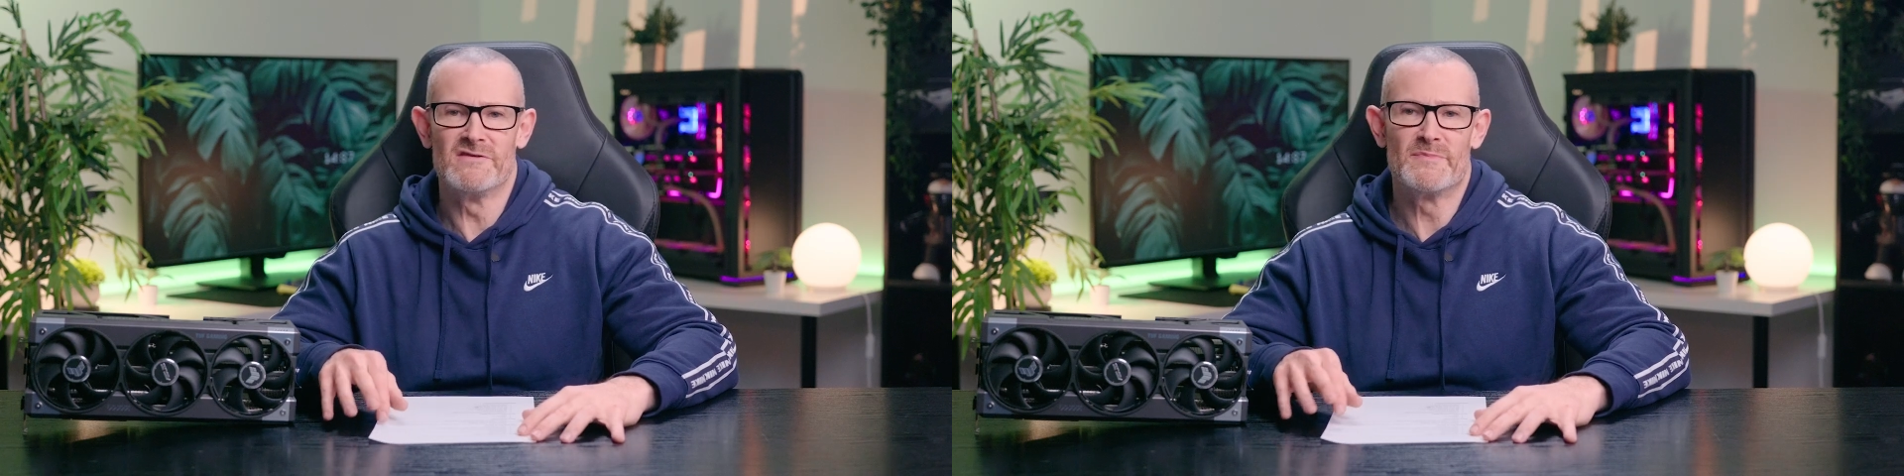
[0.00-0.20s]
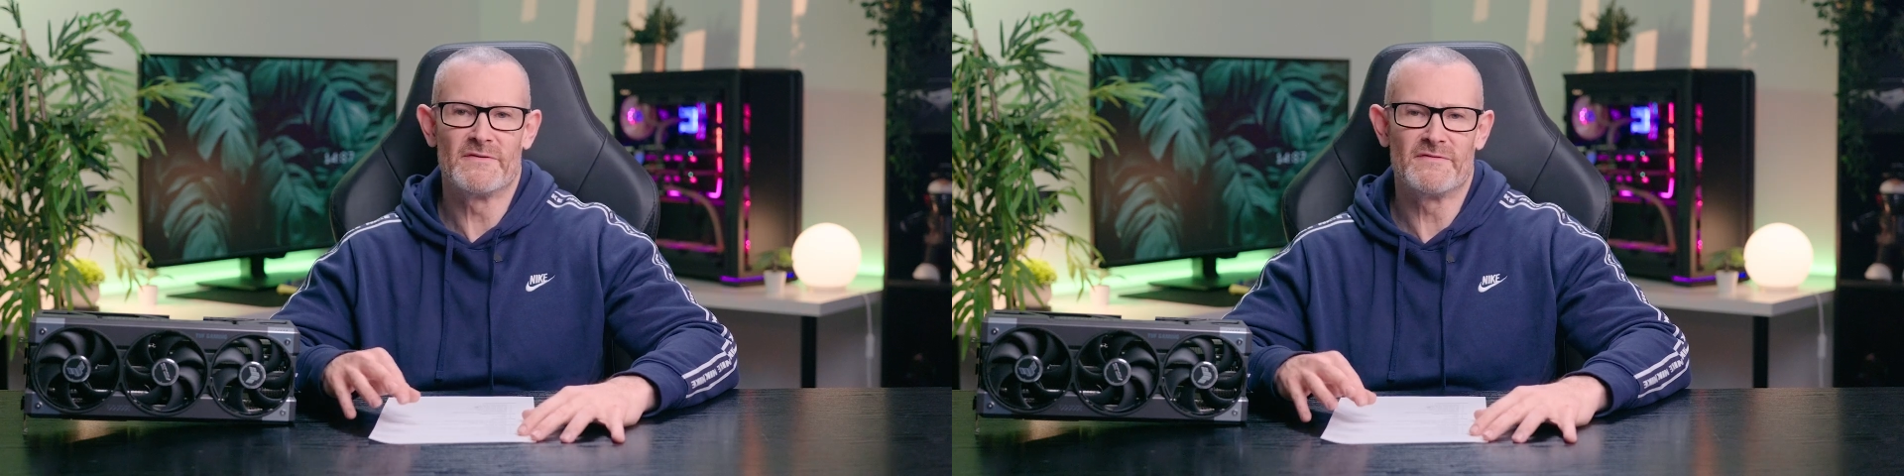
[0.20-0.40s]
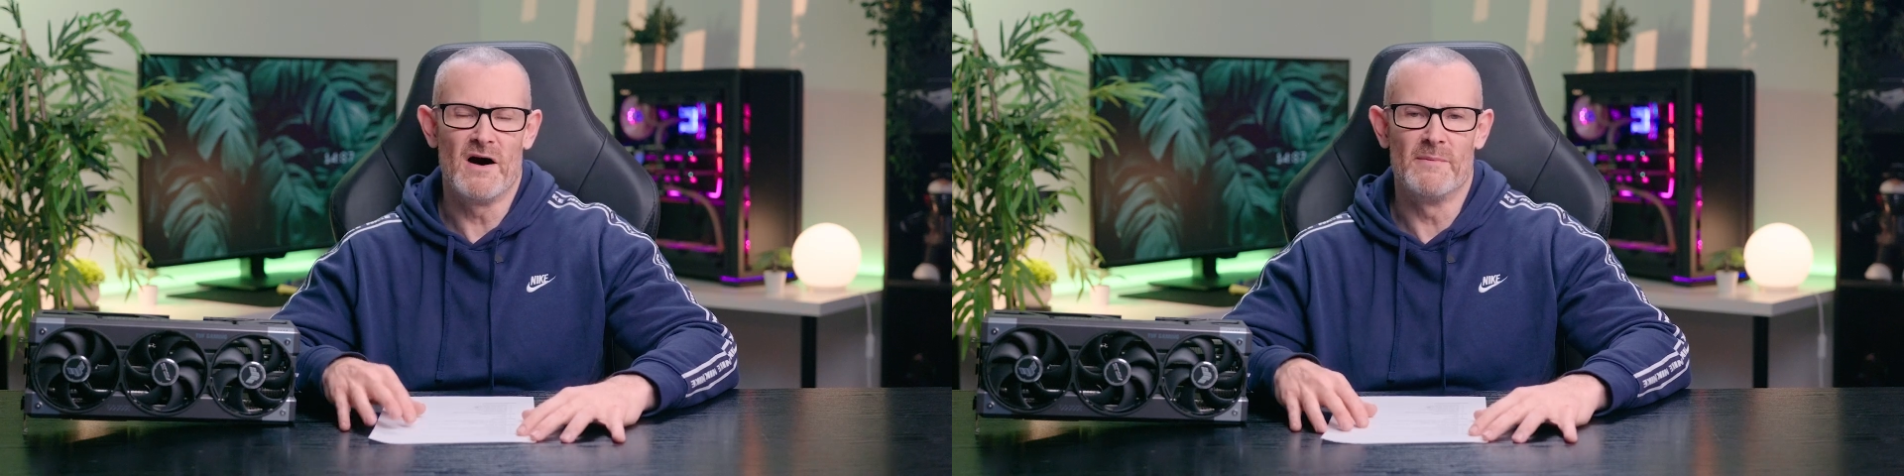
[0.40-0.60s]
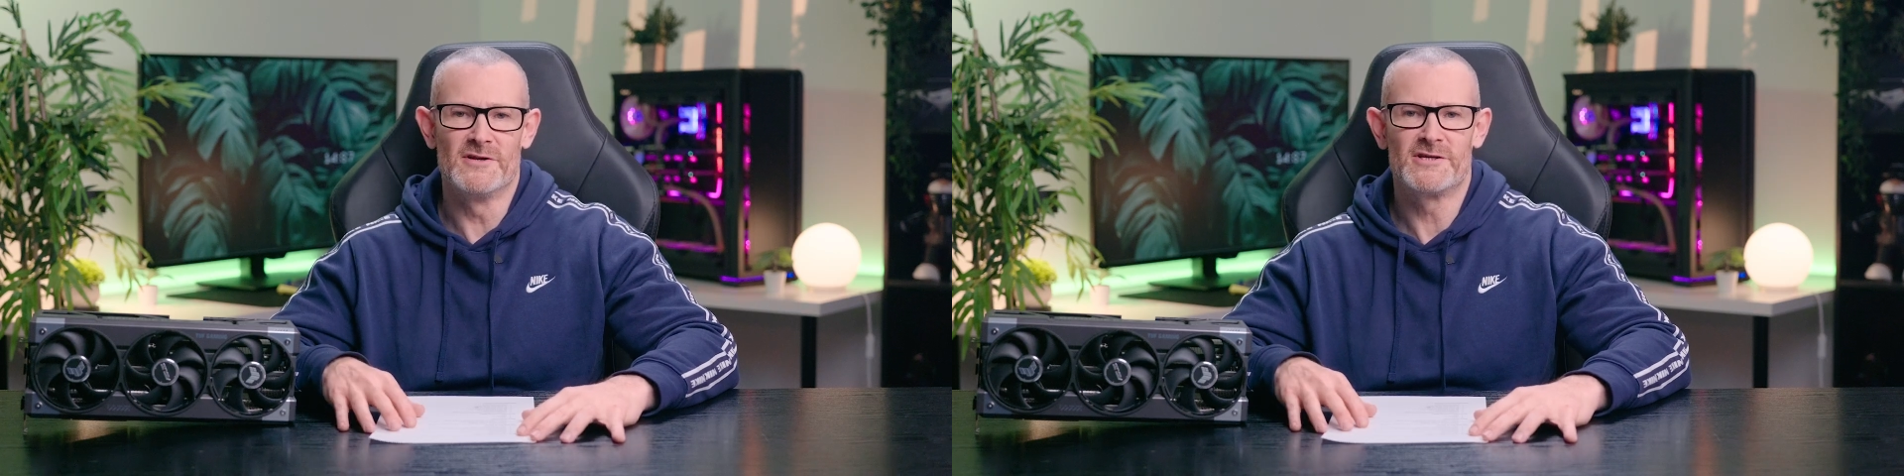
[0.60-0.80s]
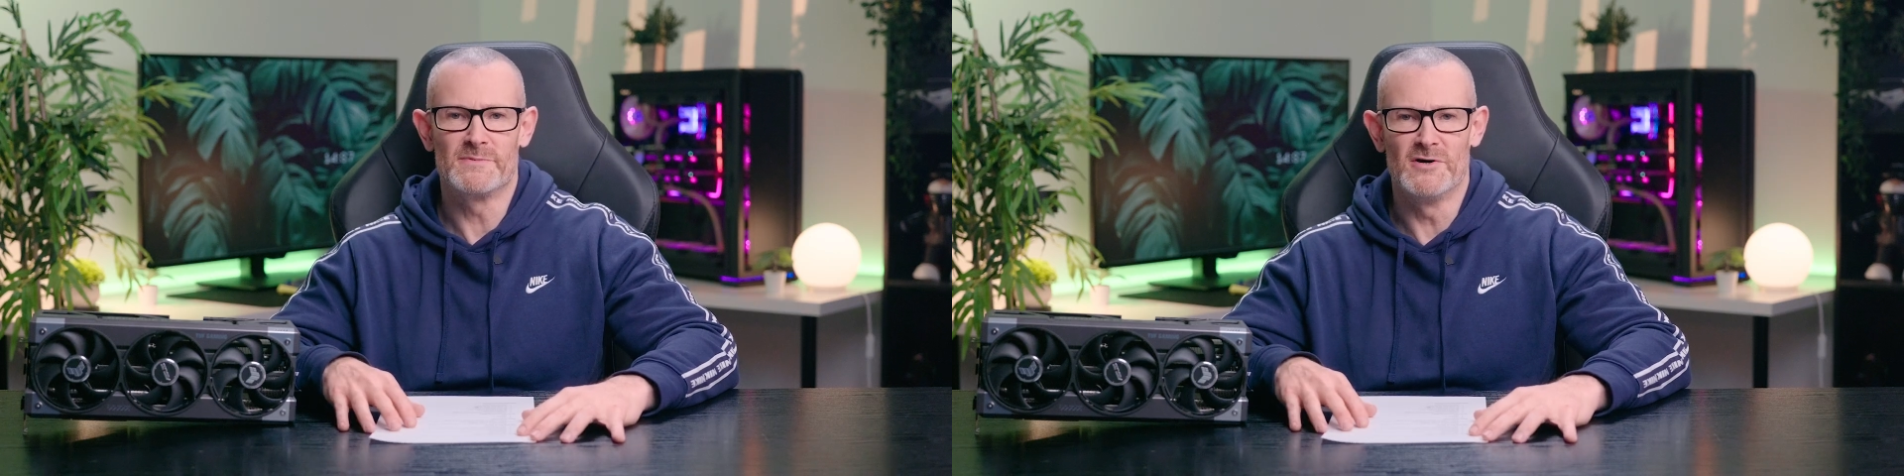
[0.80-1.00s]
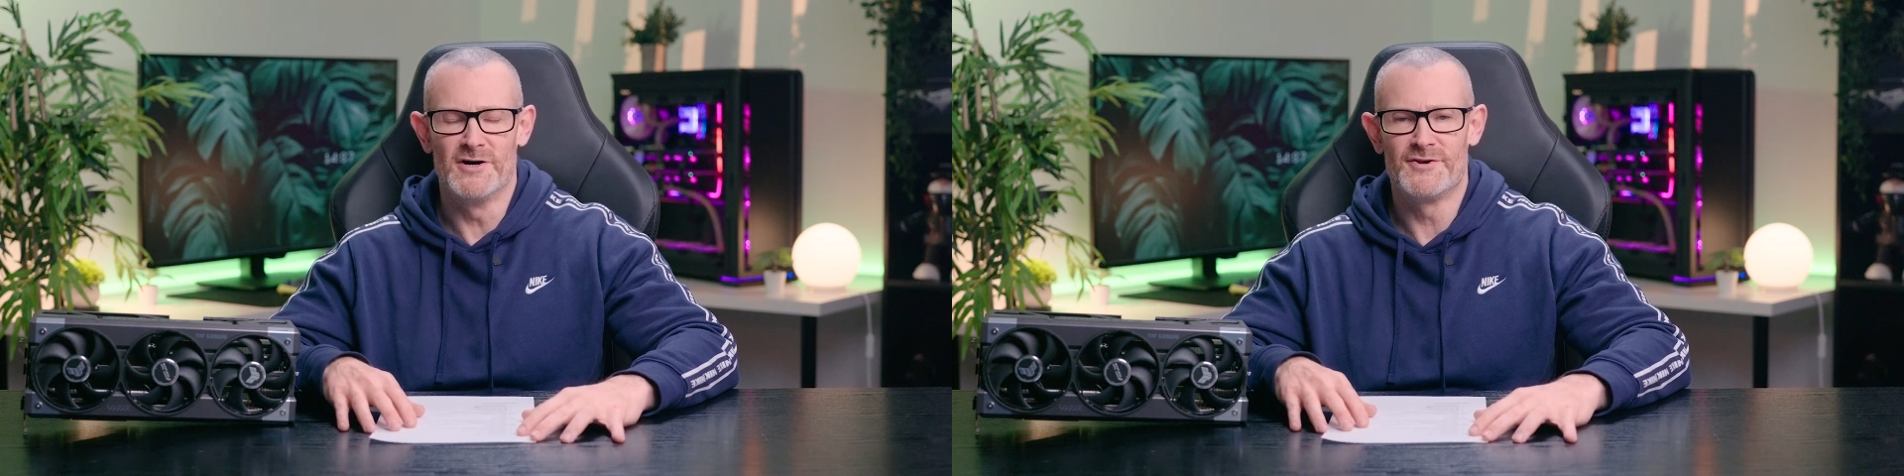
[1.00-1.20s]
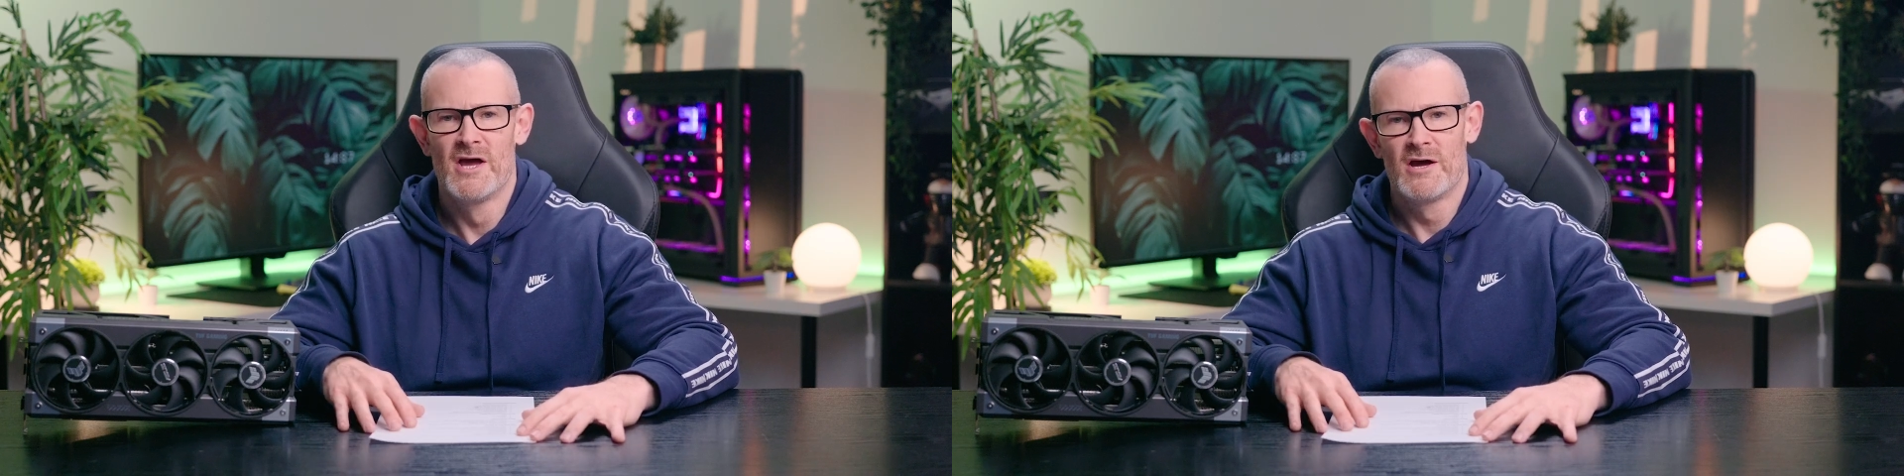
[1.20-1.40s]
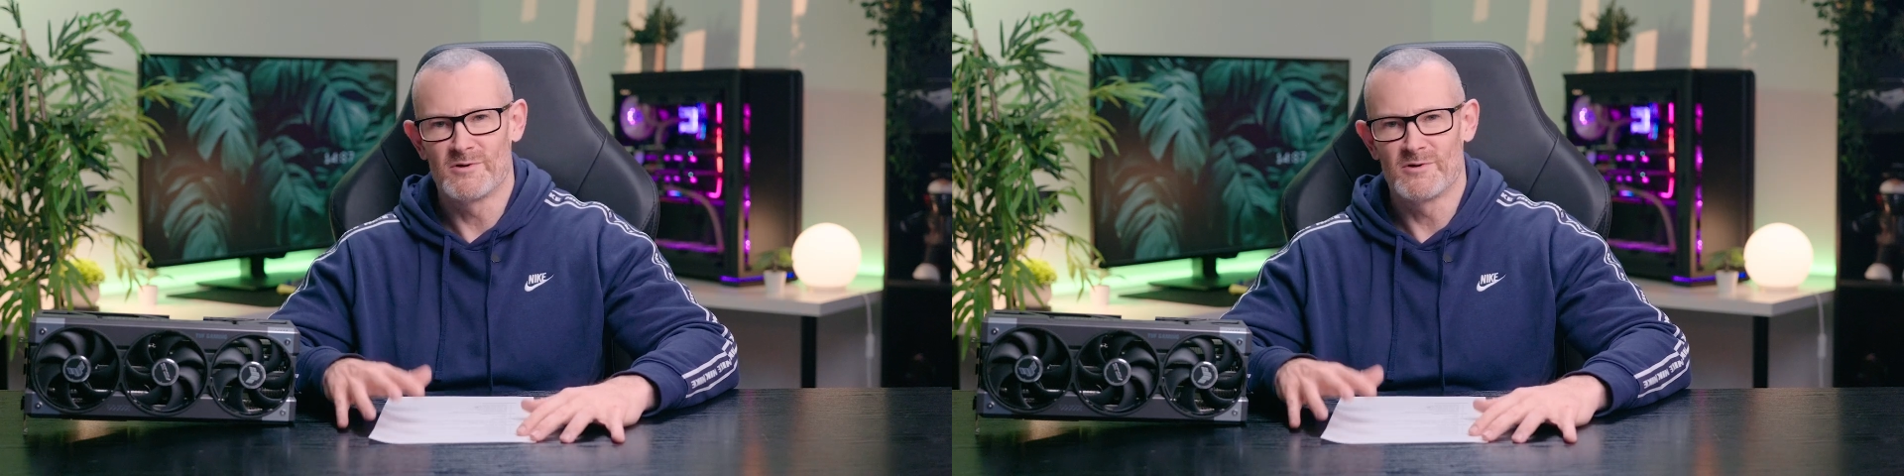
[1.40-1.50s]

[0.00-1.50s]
the performance mode